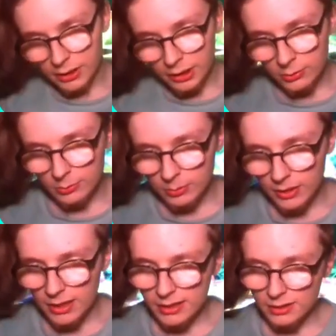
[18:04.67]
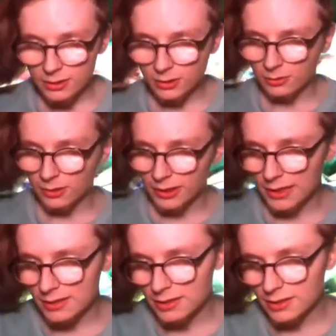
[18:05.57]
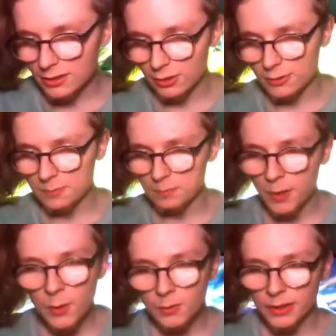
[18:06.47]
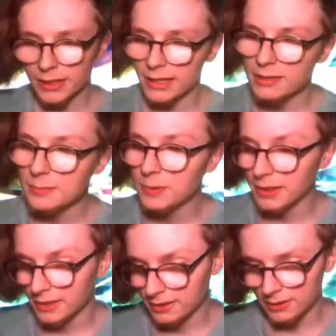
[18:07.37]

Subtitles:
He replies curtly as he starts poking at his plate.